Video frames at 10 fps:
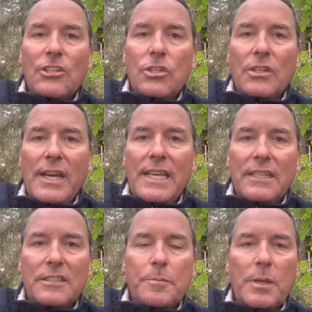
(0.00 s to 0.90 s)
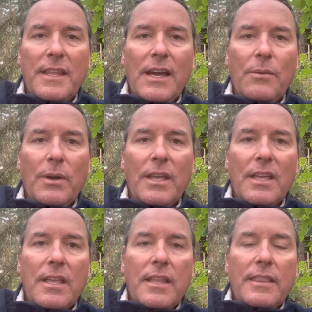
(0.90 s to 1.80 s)
good light. Let's put it that way.
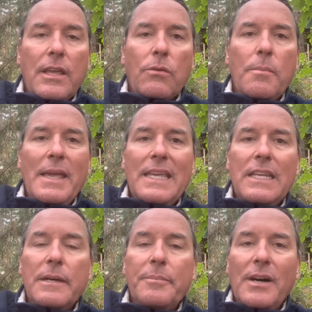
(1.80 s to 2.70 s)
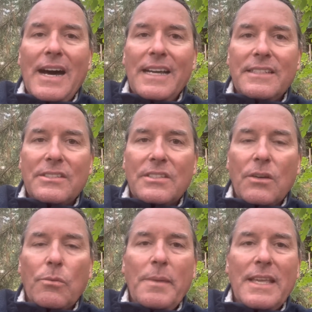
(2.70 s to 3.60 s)
They were making up lies. They
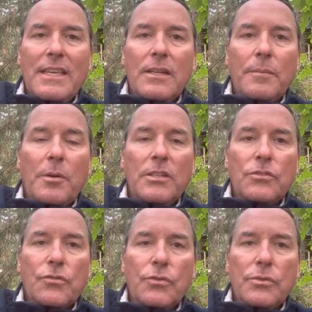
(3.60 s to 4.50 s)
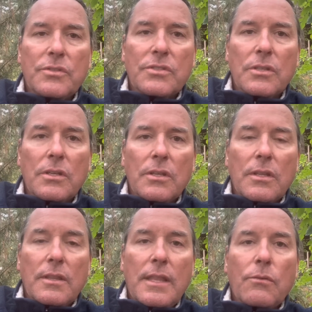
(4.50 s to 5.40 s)
were making up untruths.
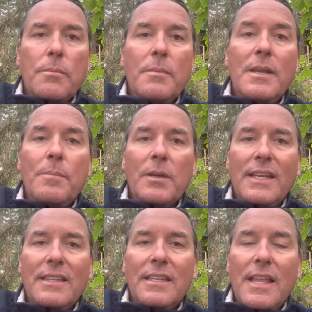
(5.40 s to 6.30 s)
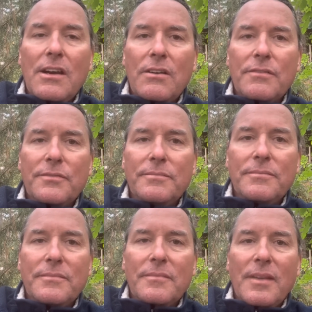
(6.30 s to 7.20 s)
They were manipulating the narrative
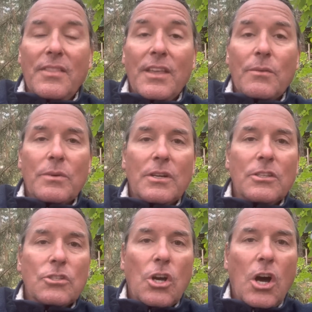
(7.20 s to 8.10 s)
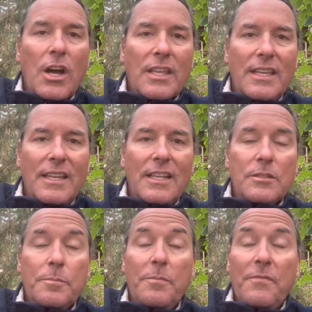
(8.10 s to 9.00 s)
and they were talking
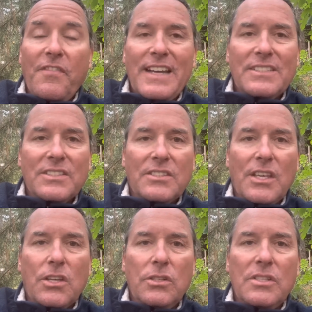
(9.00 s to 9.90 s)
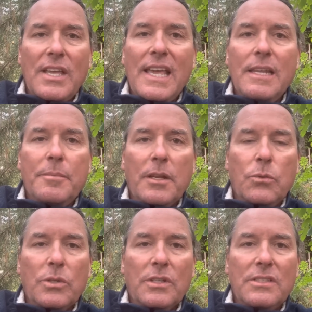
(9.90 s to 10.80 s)
as fast as they could to anybody
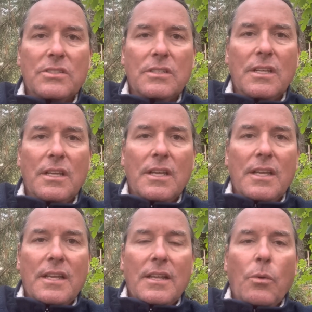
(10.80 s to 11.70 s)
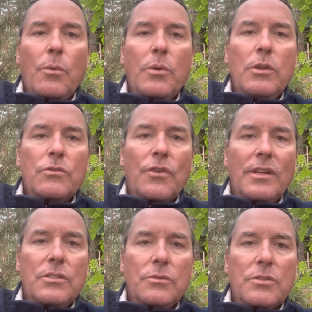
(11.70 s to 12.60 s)
who would listen. What were you trying
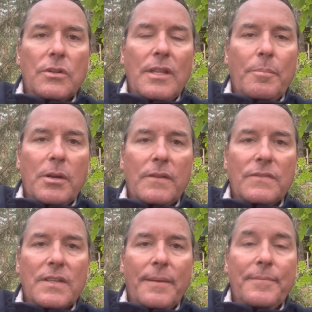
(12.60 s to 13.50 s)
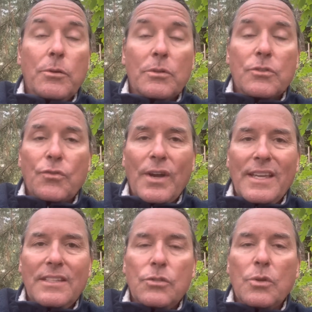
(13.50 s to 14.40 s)
to do during that period of time? You were
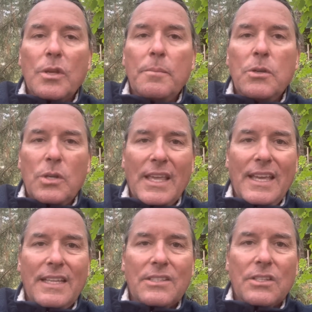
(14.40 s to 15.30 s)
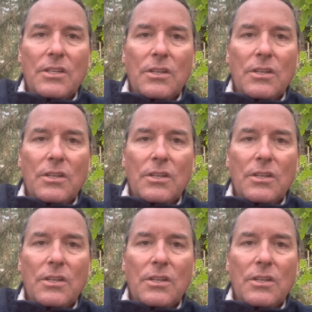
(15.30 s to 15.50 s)
trying to communicate,